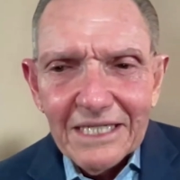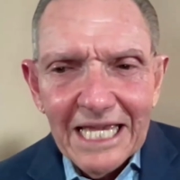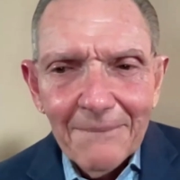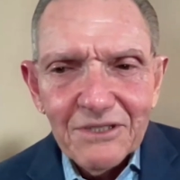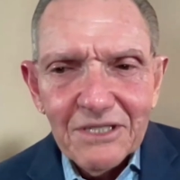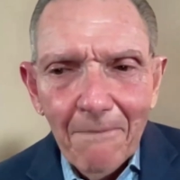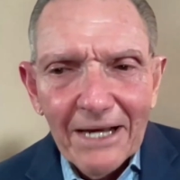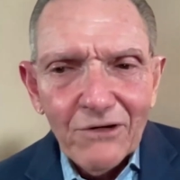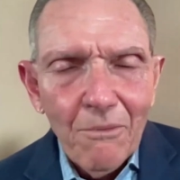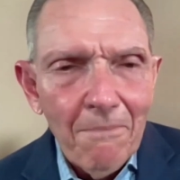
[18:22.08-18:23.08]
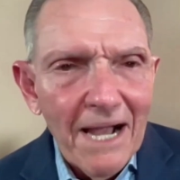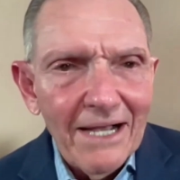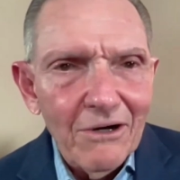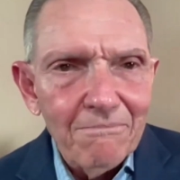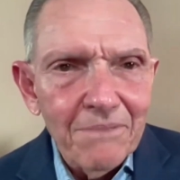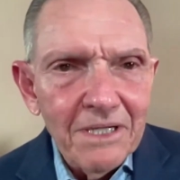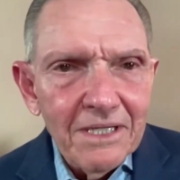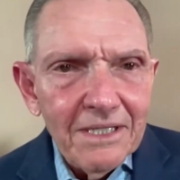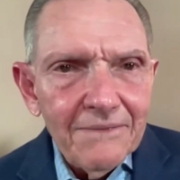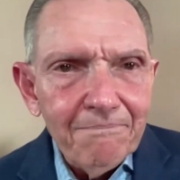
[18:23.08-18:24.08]
keeps the microbiome
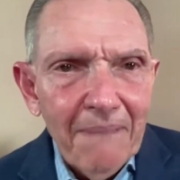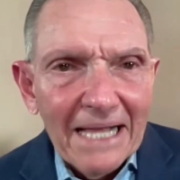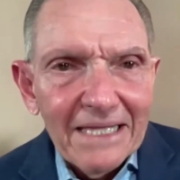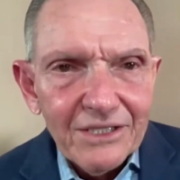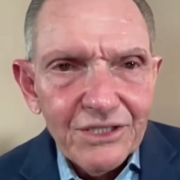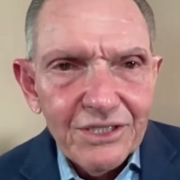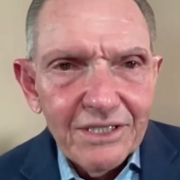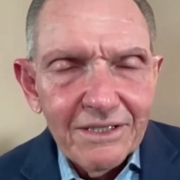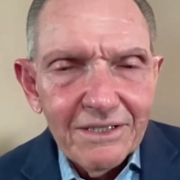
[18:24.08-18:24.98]
balanced?